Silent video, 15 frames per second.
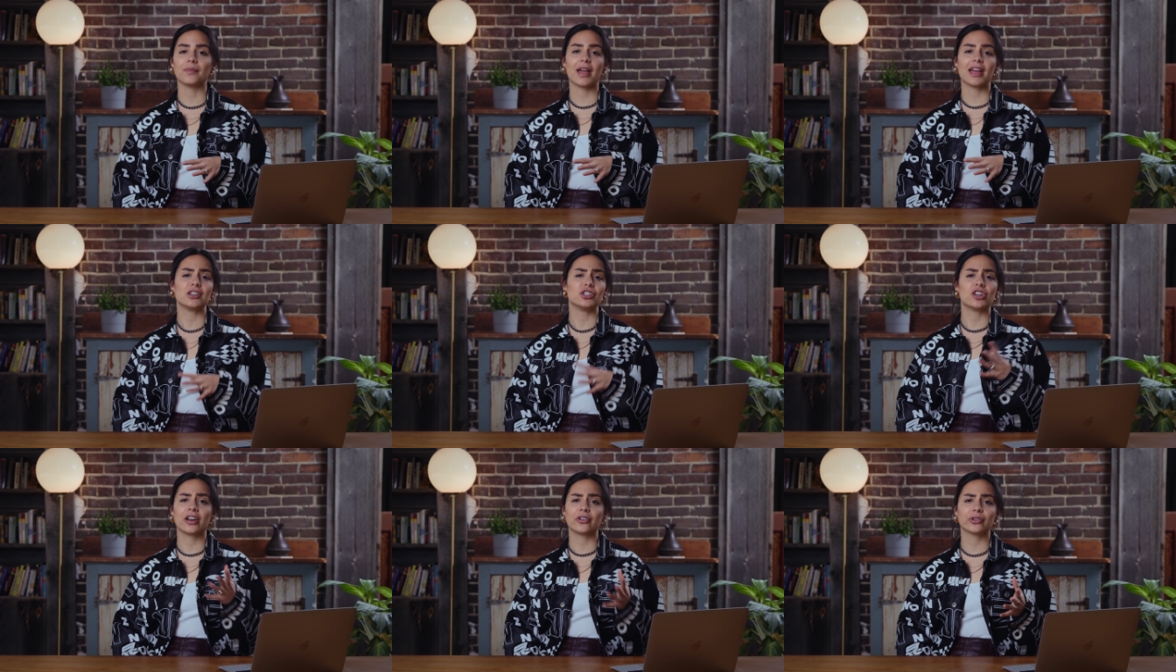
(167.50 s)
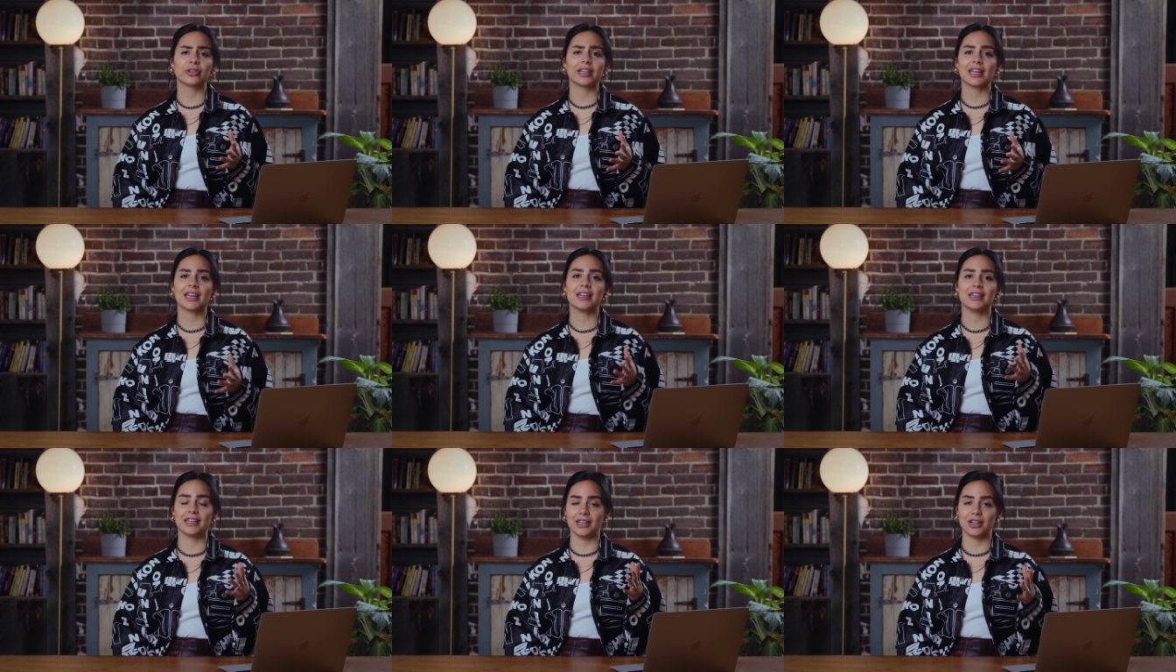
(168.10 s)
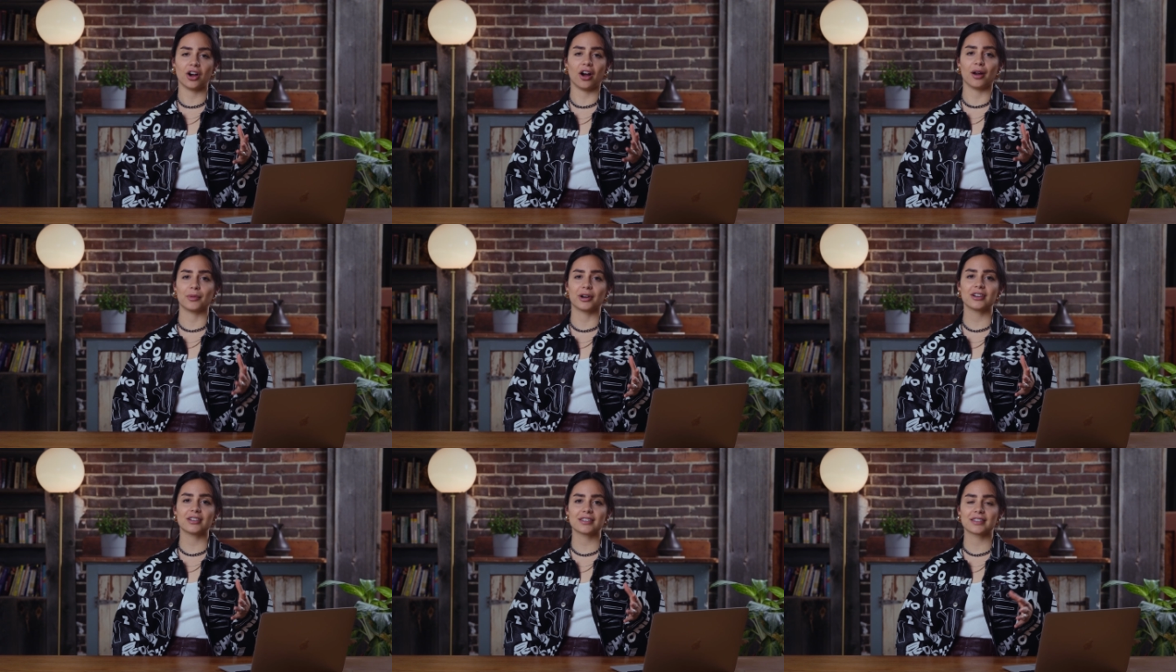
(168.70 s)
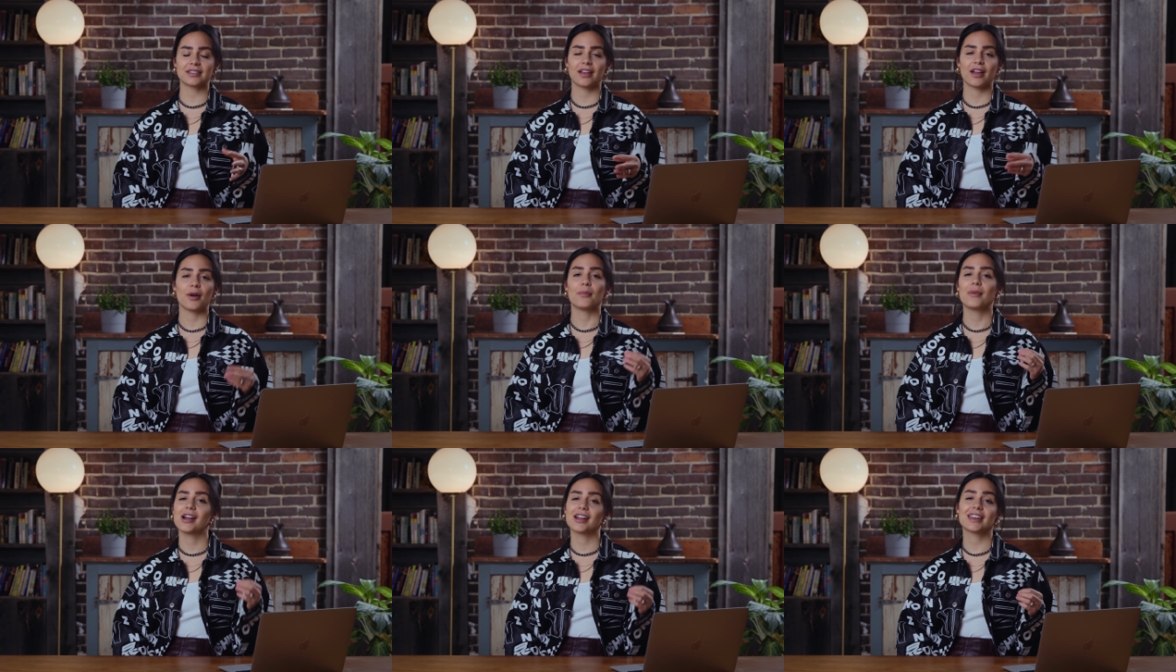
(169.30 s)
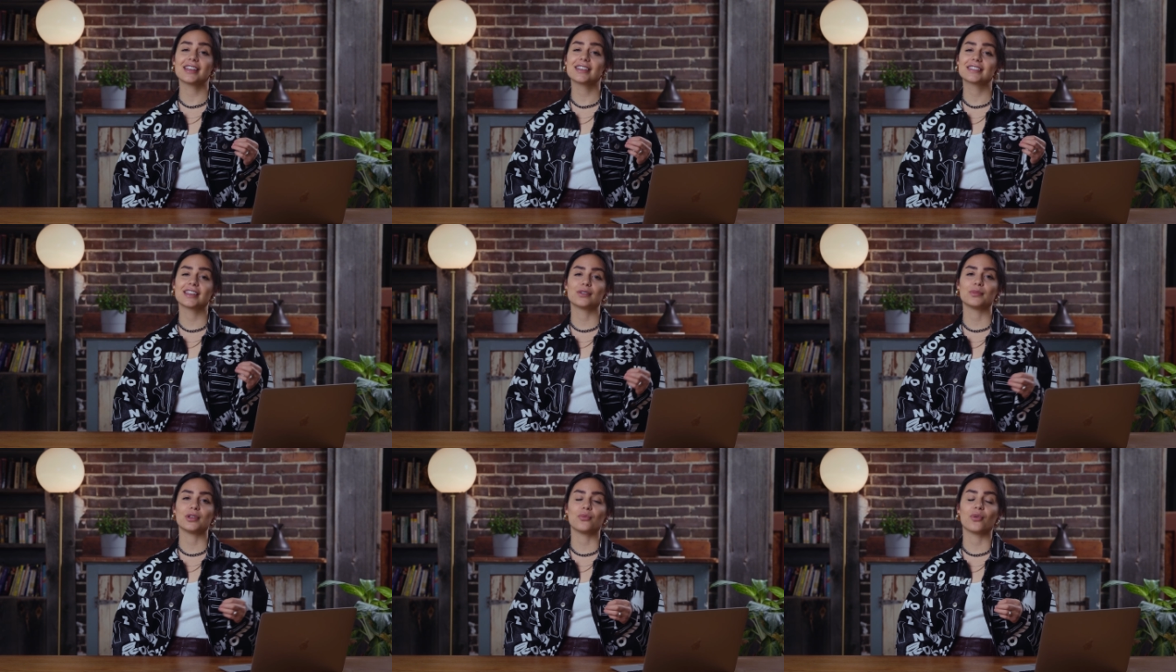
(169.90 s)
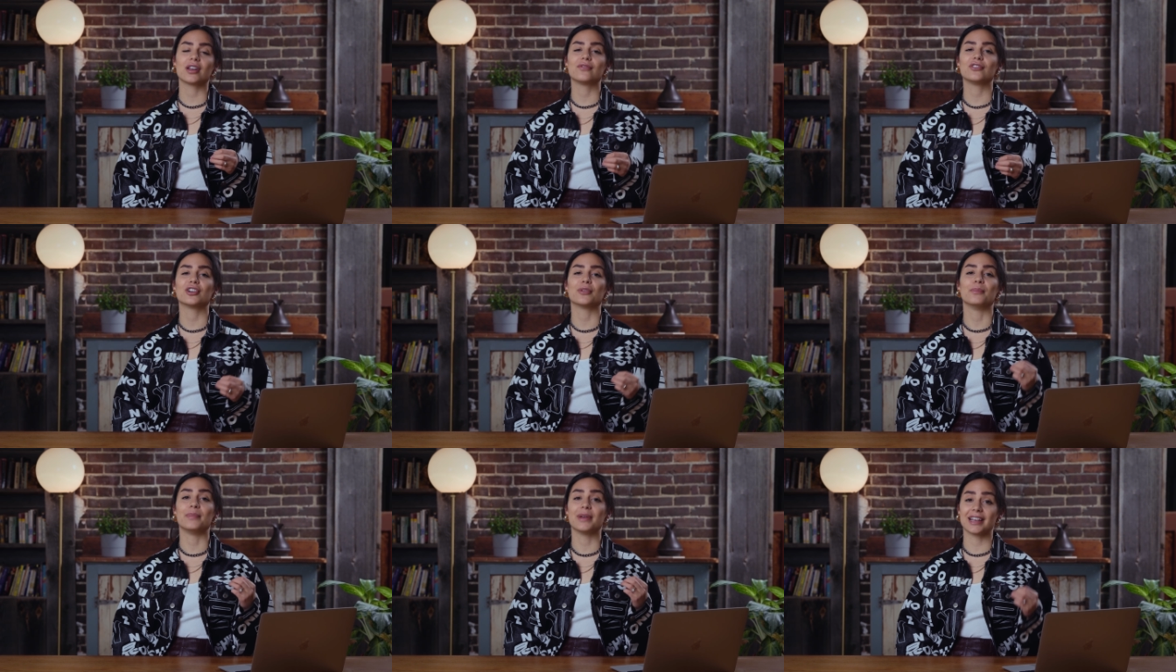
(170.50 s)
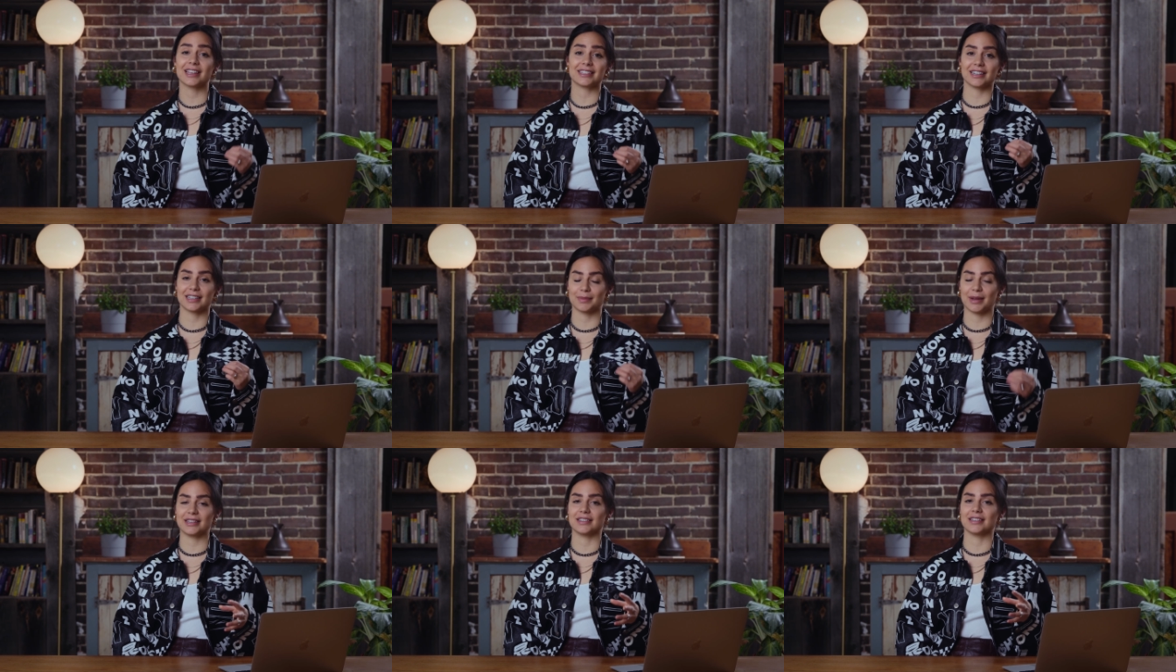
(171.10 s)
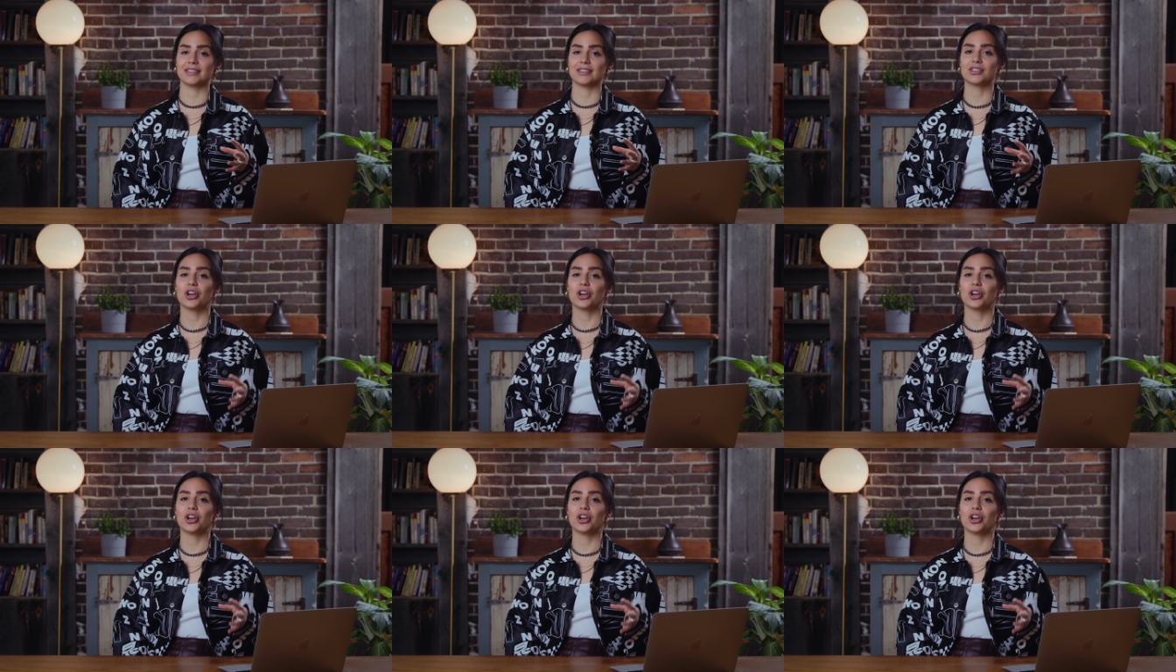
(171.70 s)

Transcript: and generally in e-commerce, marketing is going to be one of your biggest expenses.